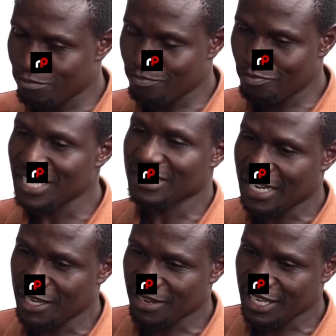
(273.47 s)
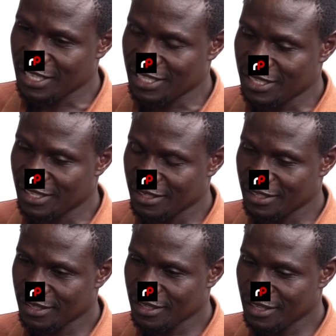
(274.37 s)
Best advantage
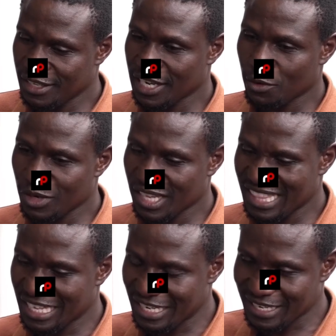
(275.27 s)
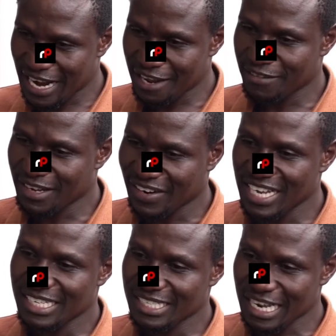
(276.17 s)
ndeyekuti the driving
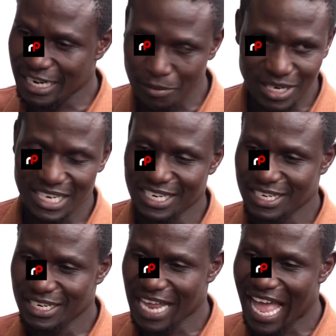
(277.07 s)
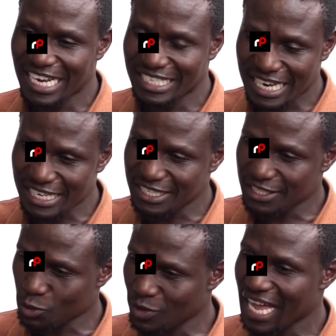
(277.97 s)
range is unlimited
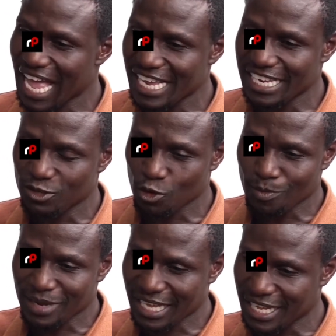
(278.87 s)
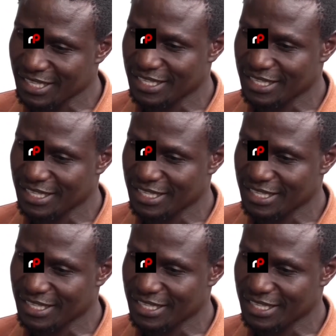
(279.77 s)
haichajiswe my pamagetsi